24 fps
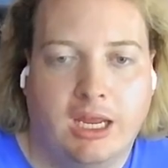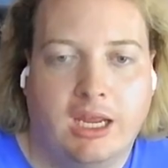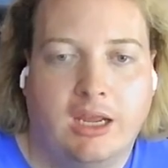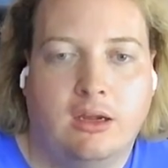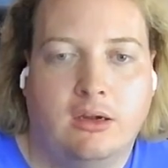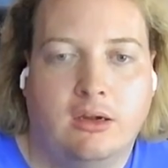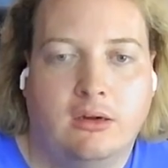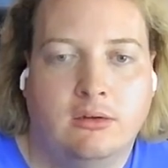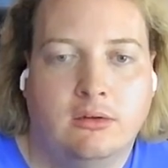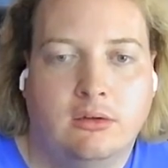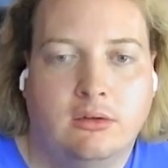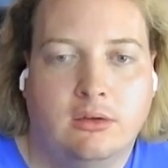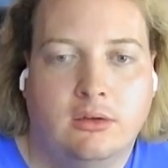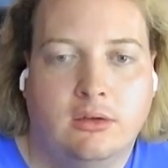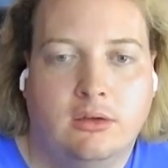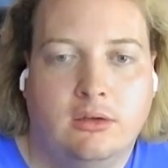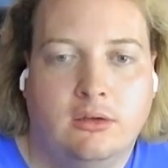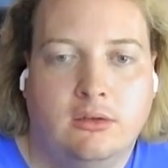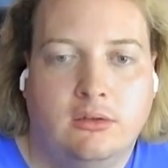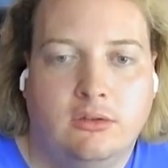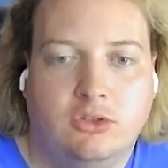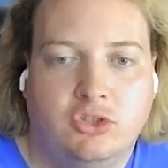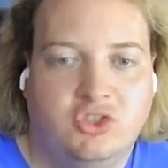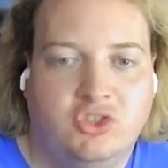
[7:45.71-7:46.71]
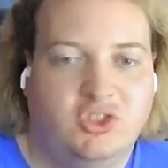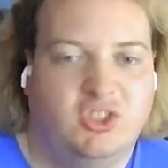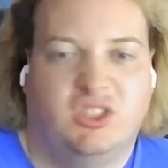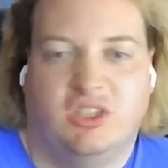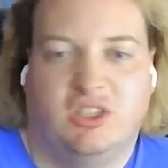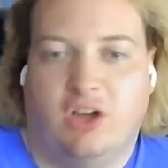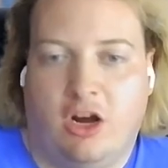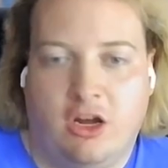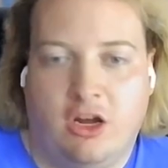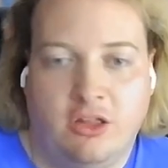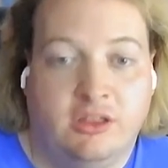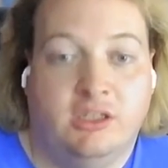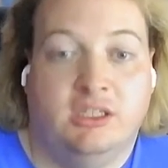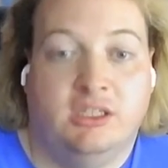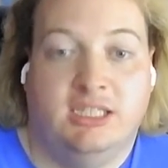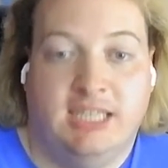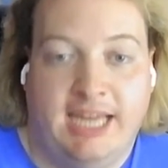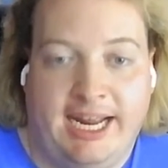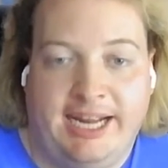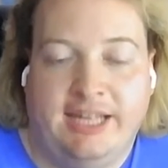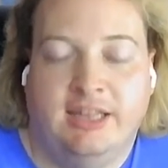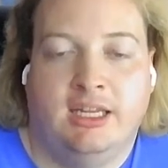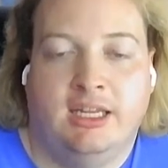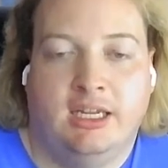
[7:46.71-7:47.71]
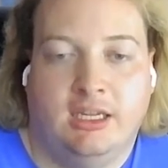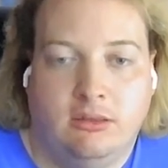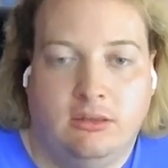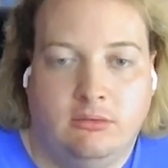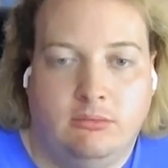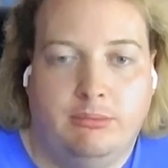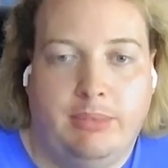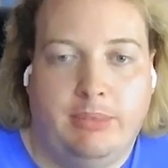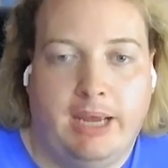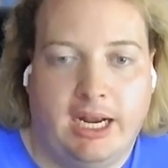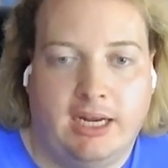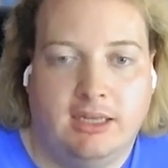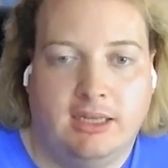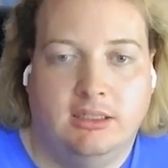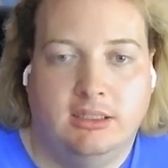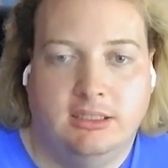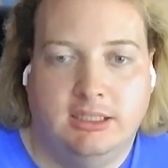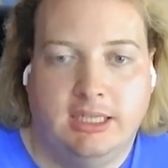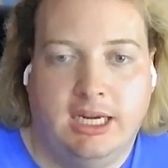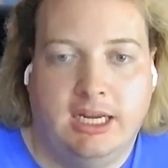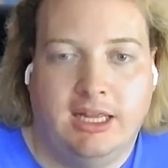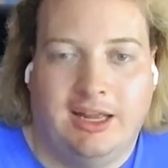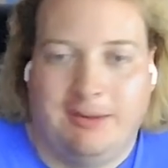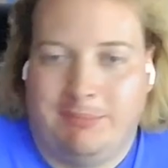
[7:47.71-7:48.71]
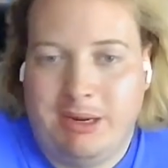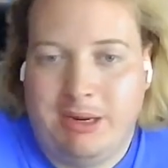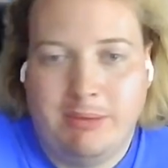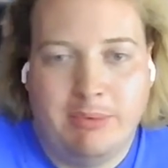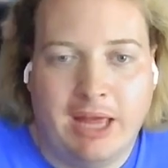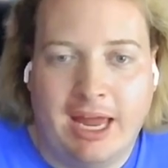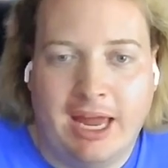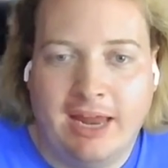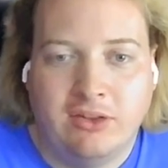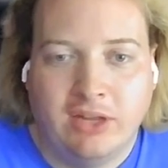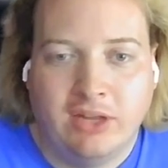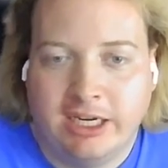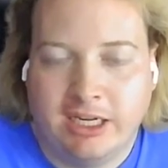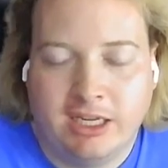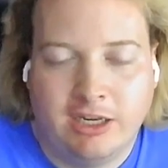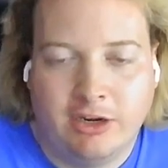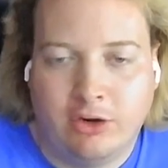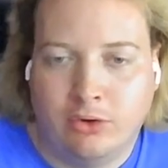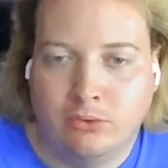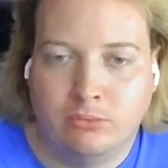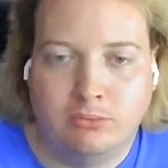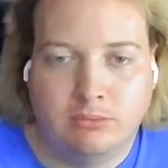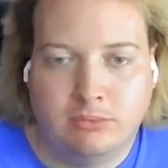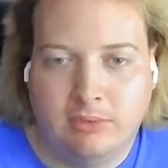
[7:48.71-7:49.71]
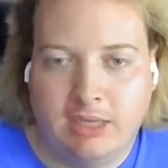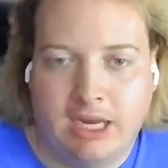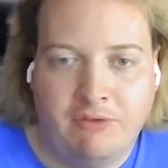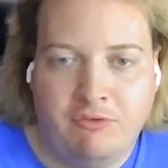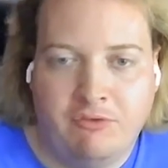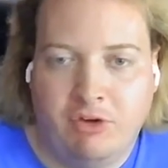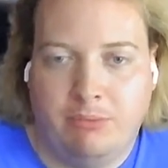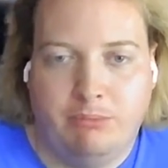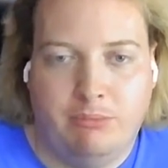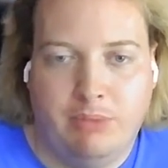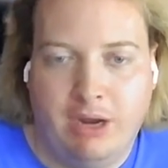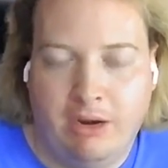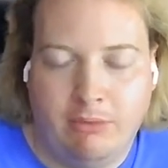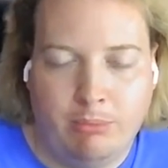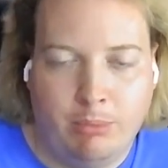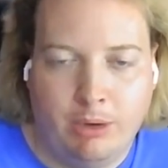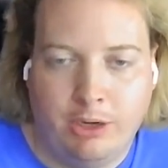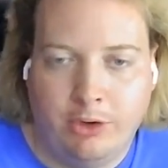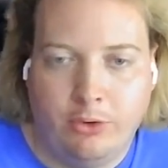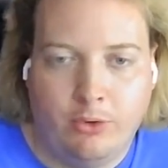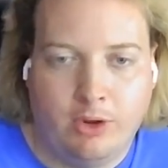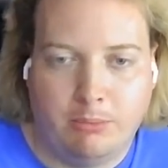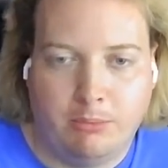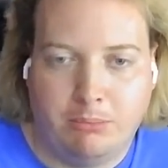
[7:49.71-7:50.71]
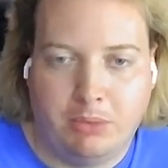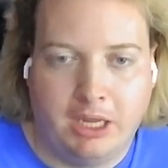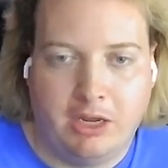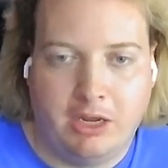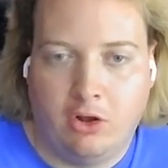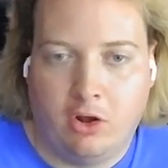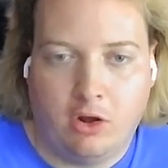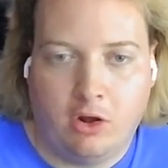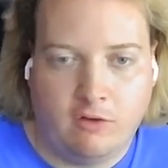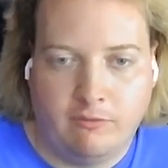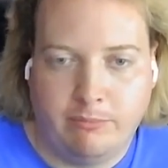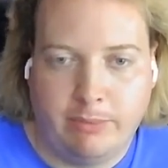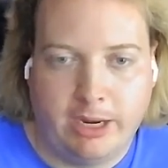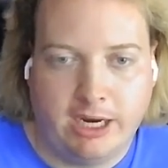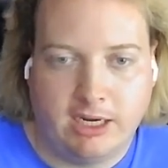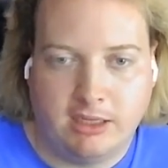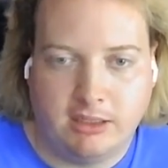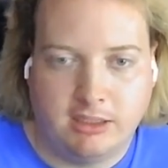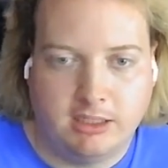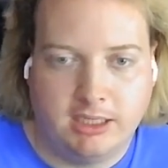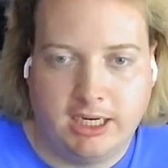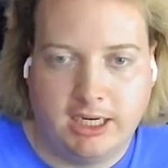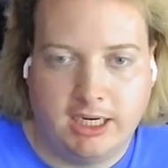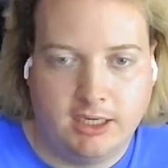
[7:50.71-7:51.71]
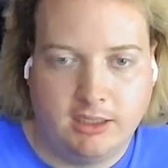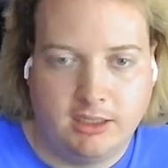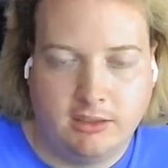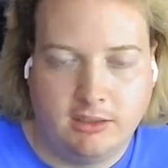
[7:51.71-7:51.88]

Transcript: thing, just on the daily back in the day. Yeah. people, I had like you know, every everybody knew how to play golf back in the day.